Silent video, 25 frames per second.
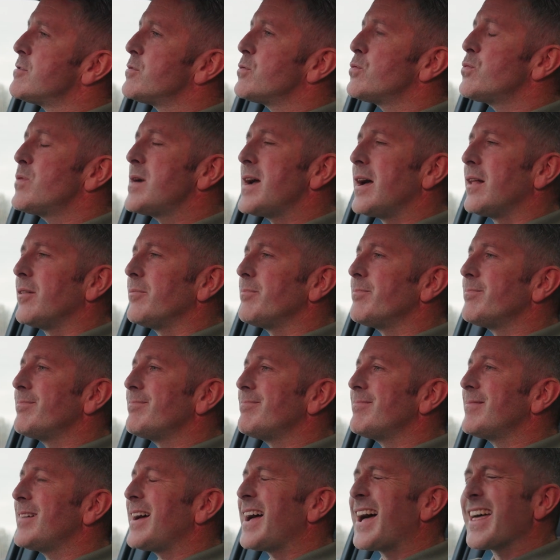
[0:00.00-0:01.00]

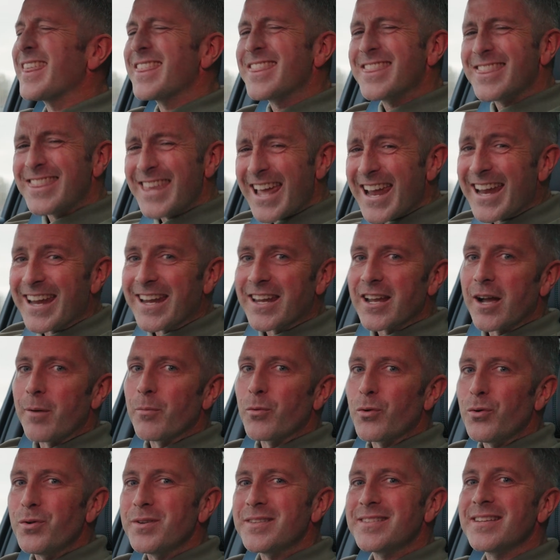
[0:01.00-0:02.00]
Well, I think
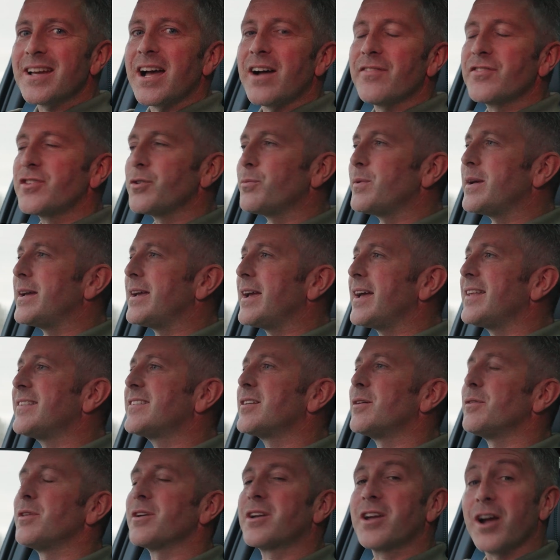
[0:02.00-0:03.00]
I'm going to have to wait
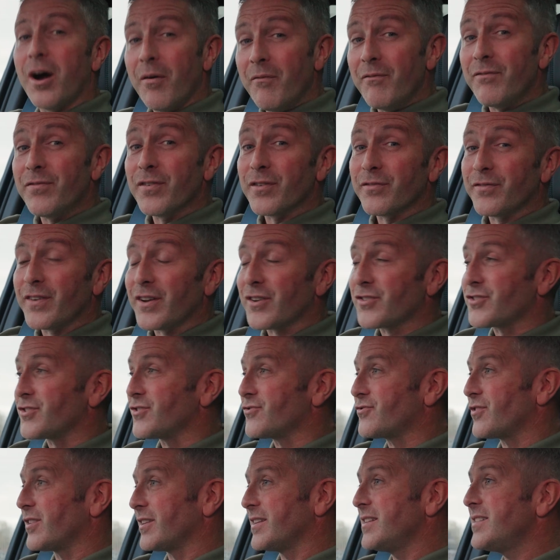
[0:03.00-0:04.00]
until the comfort
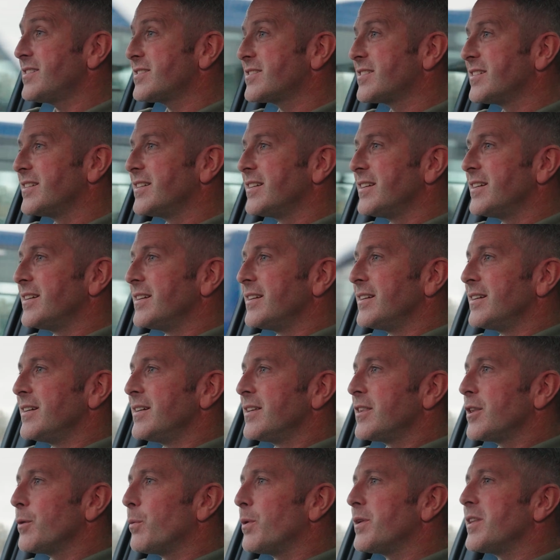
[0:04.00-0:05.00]
version's released,
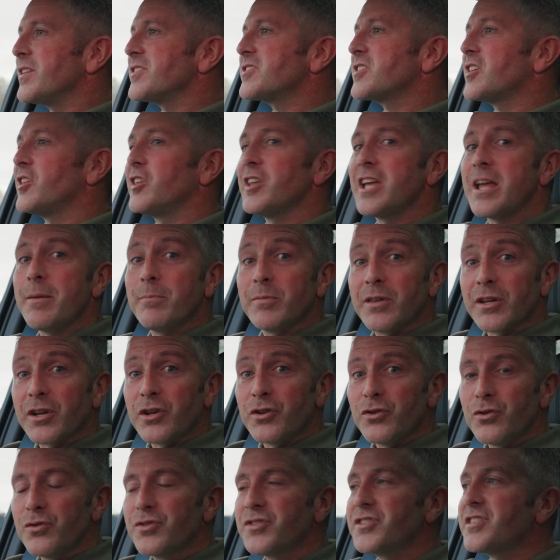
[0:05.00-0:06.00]
the one that's claimed it
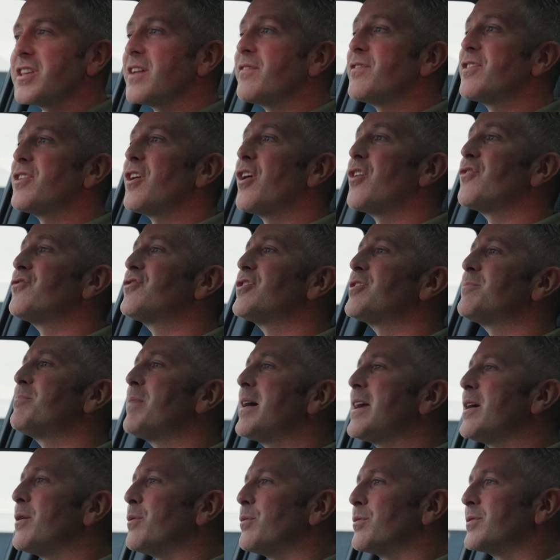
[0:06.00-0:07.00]
can do 700
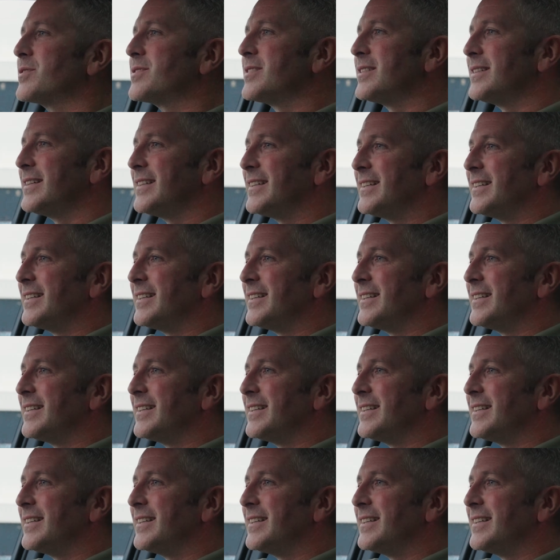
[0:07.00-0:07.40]
miles.